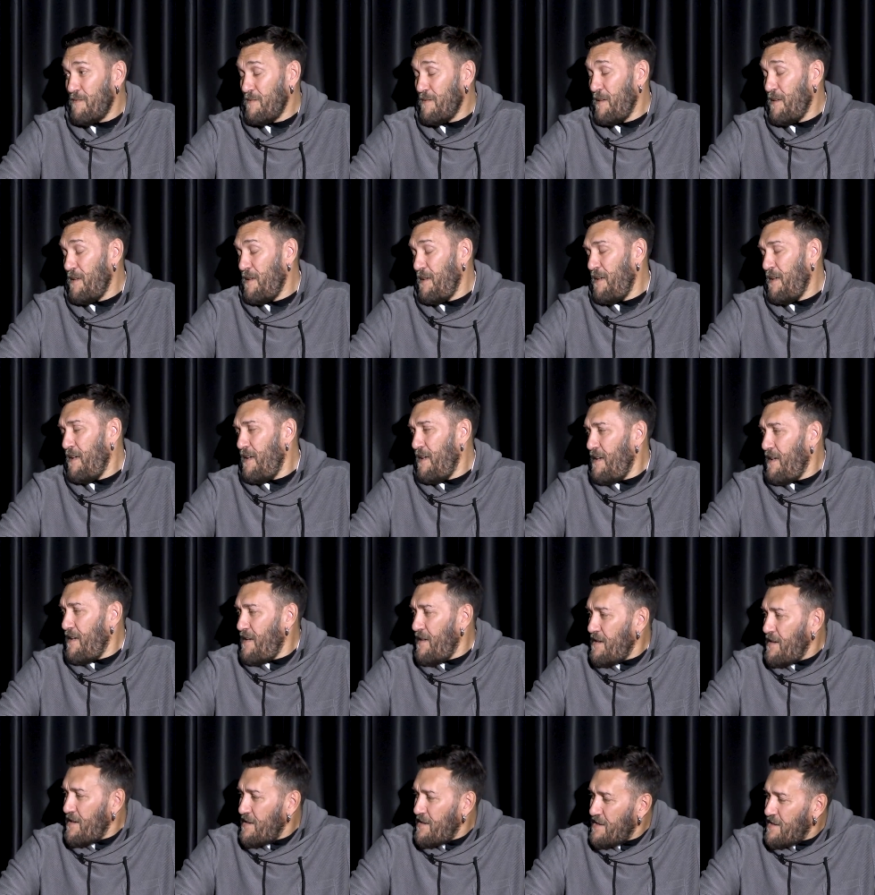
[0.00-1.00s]

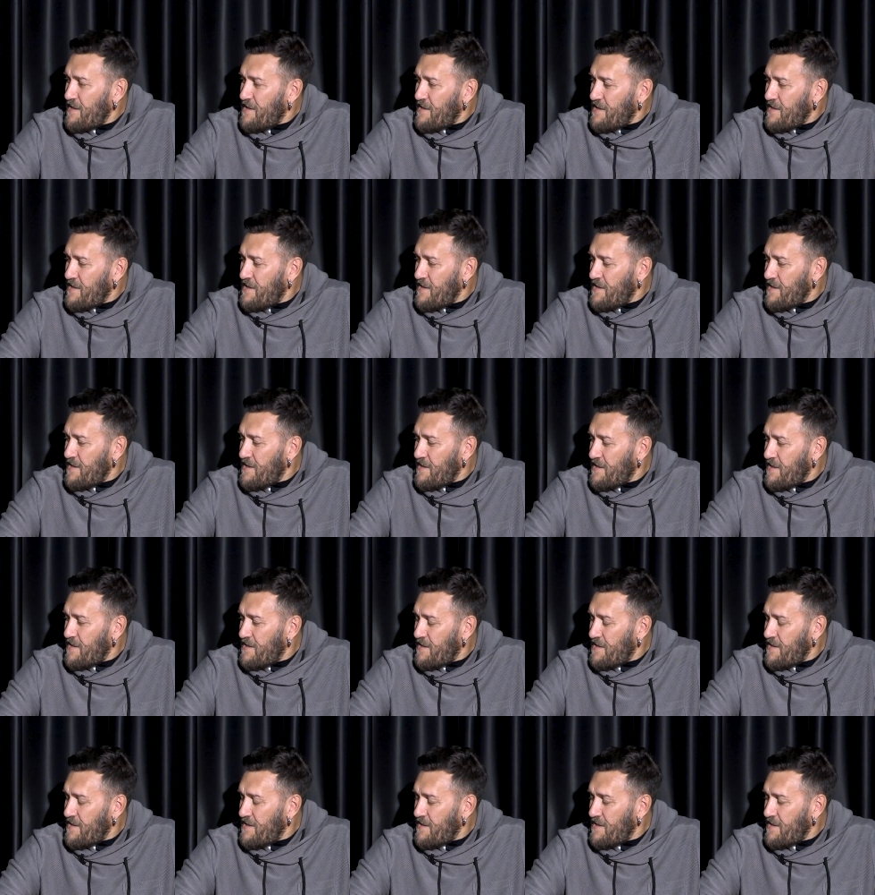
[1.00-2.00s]

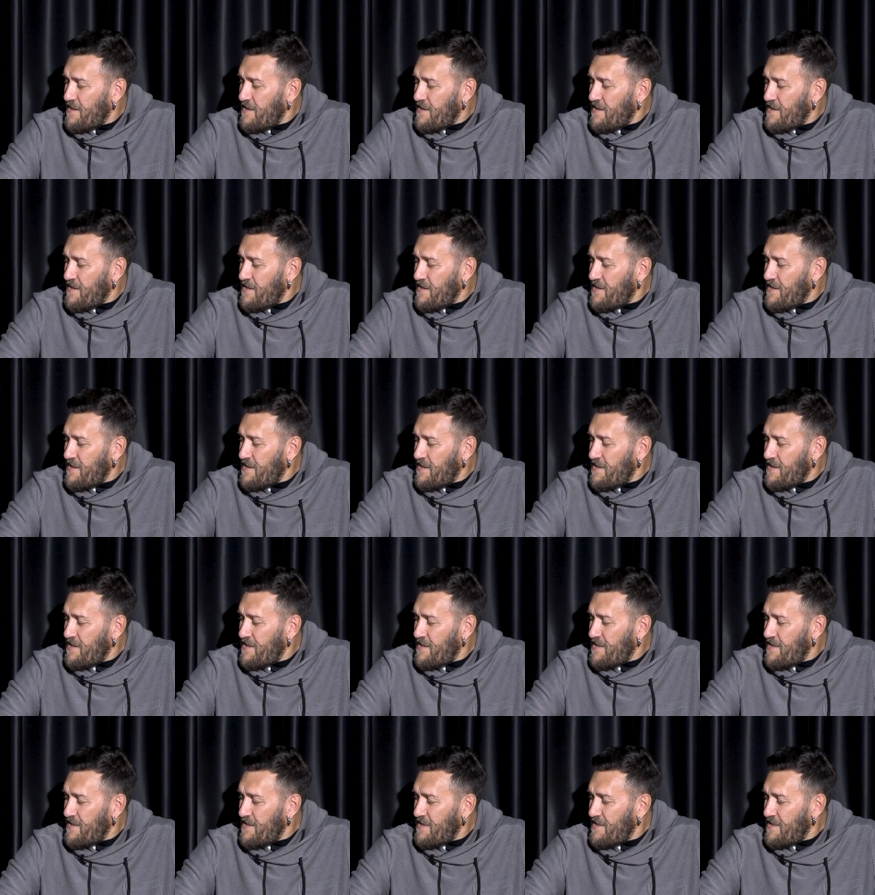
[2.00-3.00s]

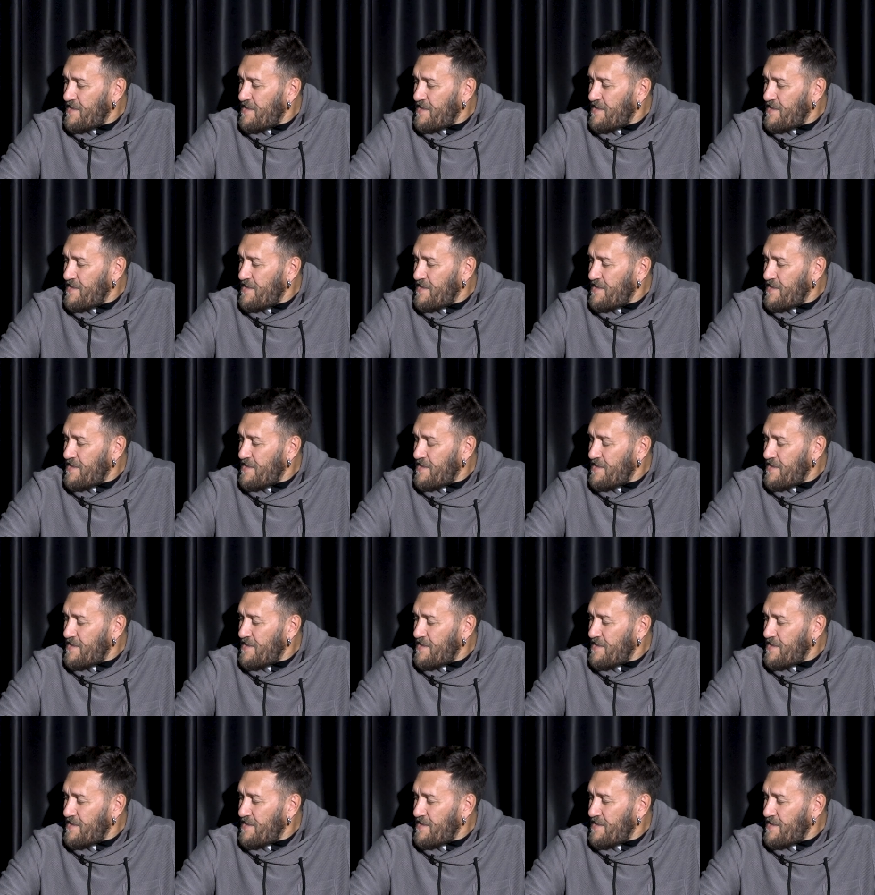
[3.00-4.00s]

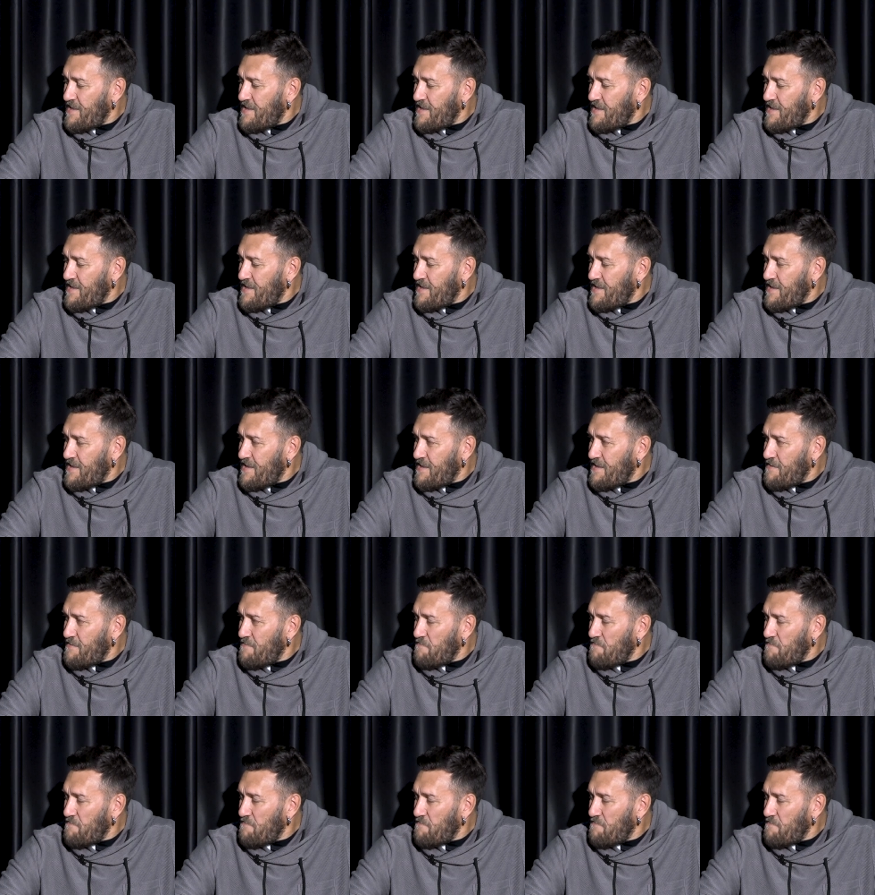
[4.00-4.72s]
No one is speaking in this clip.